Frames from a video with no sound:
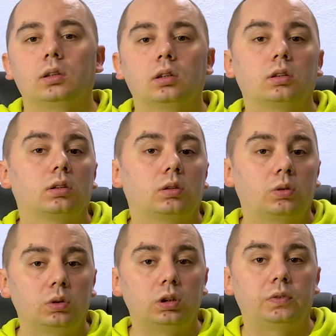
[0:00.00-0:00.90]

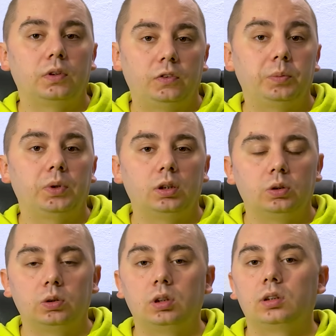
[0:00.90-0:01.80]
Good if the VPN
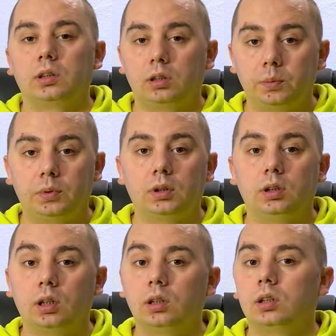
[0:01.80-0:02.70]
uses encrypted
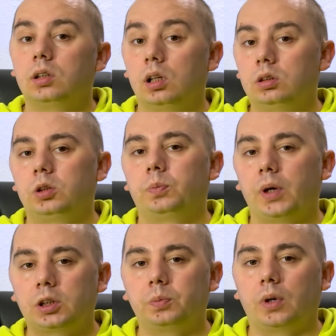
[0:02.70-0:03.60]
DNS and
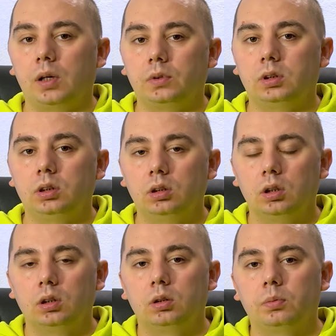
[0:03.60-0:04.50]
respects privacy,
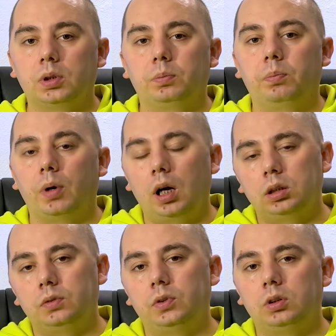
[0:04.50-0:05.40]
but
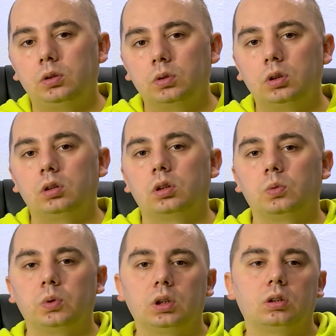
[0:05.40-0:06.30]
bad if it uses a
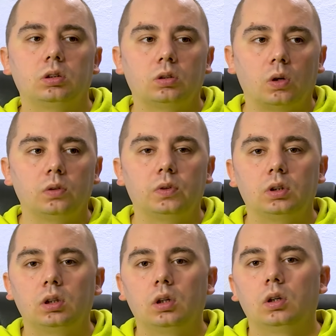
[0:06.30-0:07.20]
weak
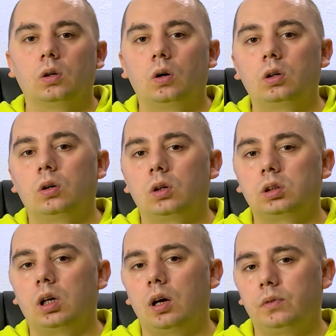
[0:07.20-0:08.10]
resolver or
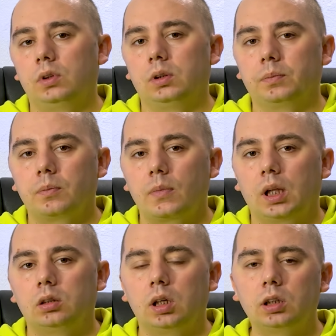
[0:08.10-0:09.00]
logs heavily.
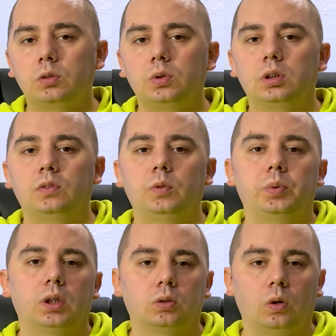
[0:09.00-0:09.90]
Test with the
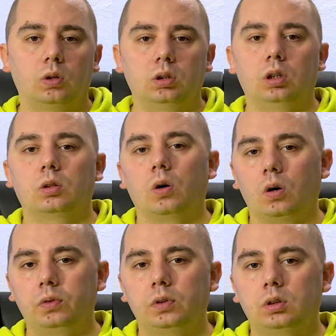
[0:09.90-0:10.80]
VPN on and
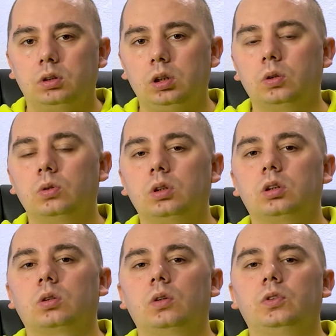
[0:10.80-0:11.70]
off, see who
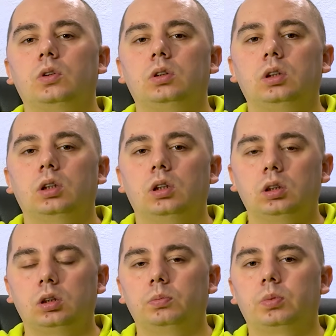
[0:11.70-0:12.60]
resolves your
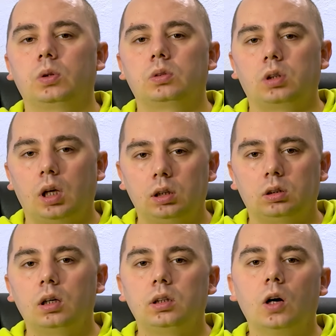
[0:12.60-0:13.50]
DNS in both
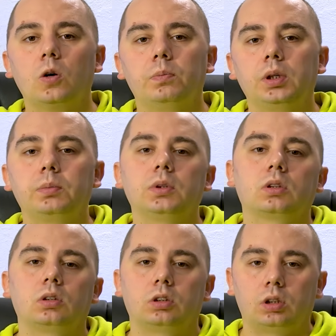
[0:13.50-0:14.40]
cases. And now a big
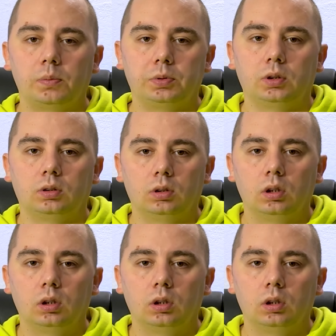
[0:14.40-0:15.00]
misconception